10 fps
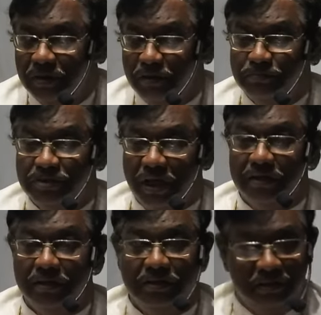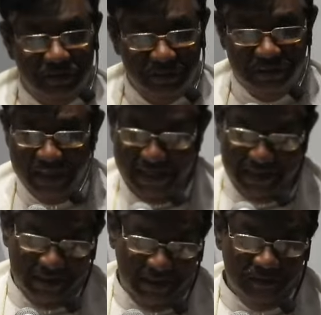comes under the third
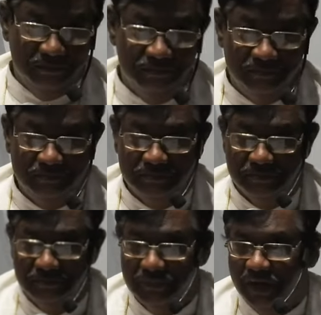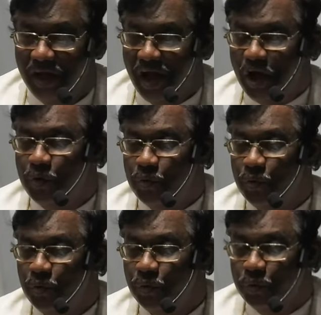category how
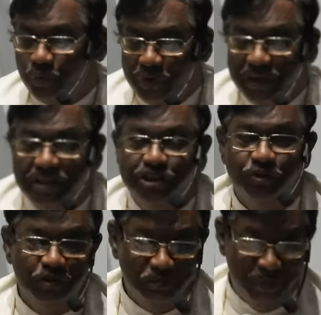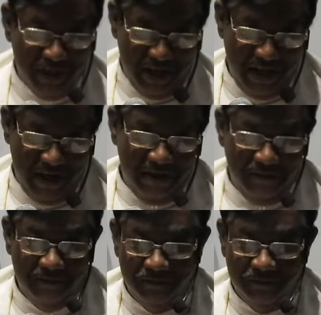we should behave.